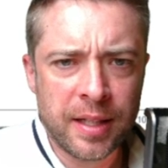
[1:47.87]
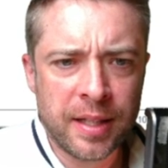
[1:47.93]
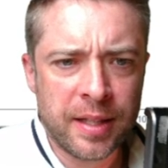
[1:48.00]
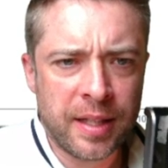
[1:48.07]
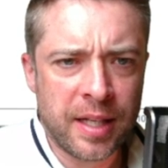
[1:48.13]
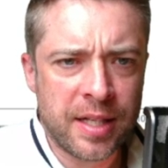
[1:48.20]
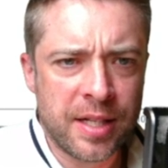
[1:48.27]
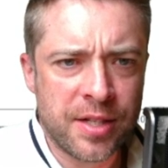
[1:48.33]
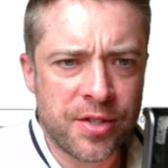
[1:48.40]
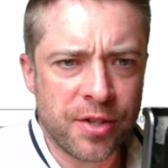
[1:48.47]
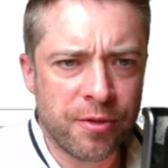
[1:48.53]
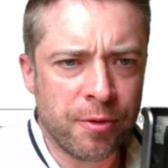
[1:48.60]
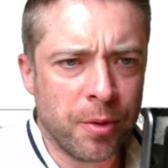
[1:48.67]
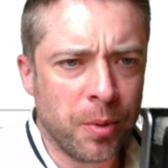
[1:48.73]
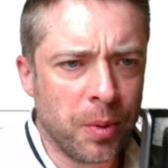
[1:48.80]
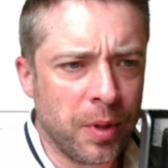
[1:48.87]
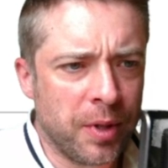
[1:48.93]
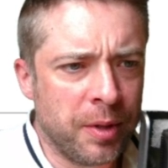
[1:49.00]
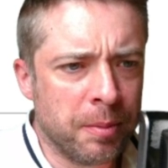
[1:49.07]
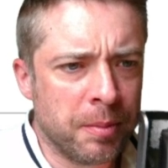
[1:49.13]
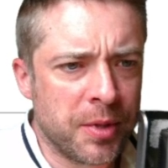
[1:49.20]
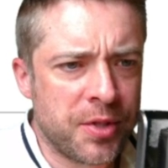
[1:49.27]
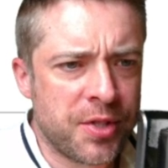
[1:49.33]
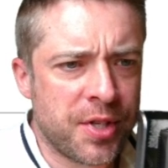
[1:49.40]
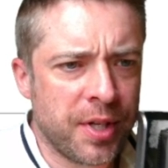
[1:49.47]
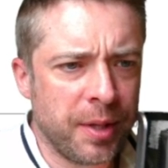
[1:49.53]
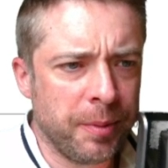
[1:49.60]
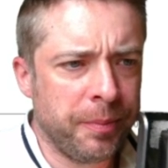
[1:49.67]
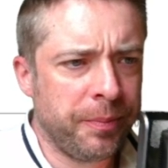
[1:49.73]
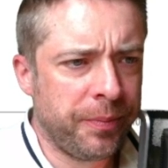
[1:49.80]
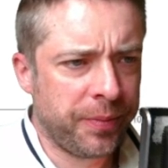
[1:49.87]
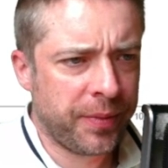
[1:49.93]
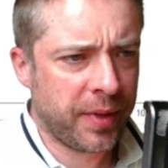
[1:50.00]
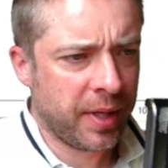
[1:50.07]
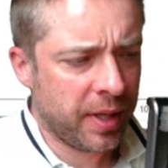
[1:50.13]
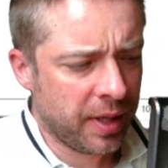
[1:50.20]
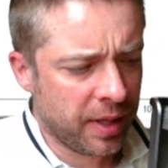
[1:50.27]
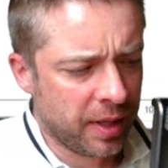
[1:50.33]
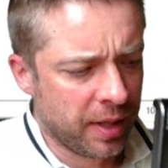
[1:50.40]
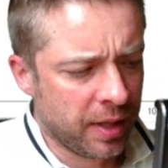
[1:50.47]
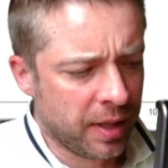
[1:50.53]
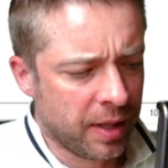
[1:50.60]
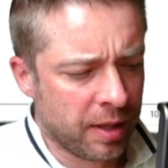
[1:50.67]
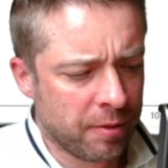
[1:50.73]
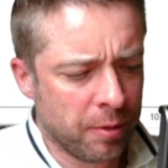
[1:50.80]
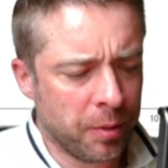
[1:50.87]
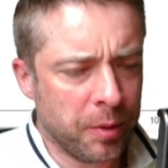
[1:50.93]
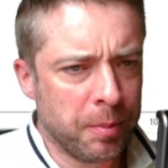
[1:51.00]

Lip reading: that is rule number 2. Rule